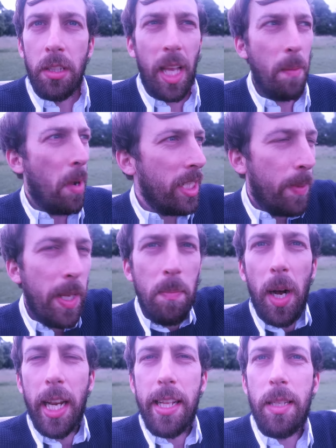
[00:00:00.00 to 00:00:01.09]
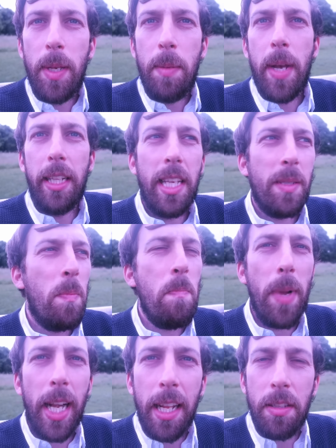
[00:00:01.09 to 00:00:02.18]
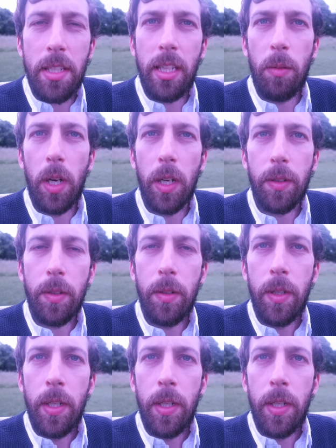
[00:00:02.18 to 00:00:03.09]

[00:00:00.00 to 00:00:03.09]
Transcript: There must be money to be made. There's millions in the world.